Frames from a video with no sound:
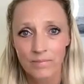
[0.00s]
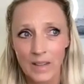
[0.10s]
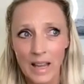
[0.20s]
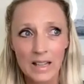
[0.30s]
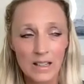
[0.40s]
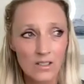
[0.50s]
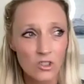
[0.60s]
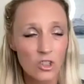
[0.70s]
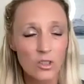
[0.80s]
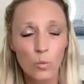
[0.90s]
And it is
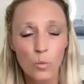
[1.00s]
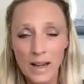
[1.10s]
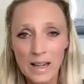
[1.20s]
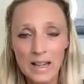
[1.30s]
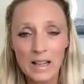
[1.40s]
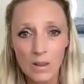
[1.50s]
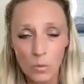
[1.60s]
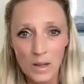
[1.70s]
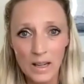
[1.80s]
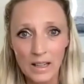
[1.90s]
just waiting in the
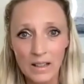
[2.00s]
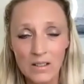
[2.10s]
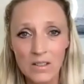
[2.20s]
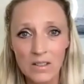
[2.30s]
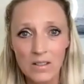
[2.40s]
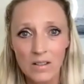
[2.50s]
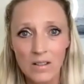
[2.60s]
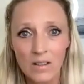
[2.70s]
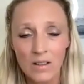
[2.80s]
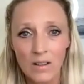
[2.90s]
wings
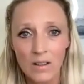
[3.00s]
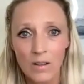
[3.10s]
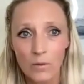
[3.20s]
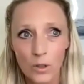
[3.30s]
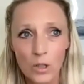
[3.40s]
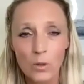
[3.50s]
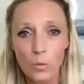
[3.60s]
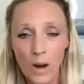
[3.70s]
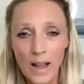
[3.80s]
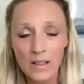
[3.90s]
for you to
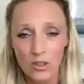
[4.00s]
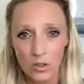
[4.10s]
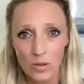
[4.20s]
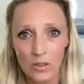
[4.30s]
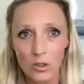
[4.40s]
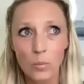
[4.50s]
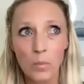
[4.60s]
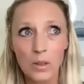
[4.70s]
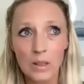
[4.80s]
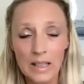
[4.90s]
rise to it, to
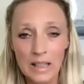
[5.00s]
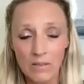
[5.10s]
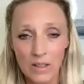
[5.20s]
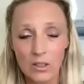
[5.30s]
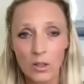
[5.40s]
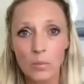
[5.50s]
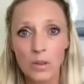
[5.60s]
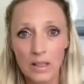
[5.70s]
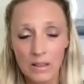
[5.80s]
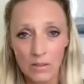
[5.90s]
believe it, to
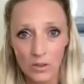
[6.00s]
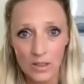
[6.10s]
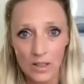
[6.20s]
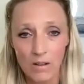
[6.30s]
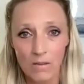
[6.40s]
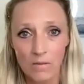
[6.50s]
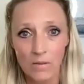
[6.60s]
believe yourself,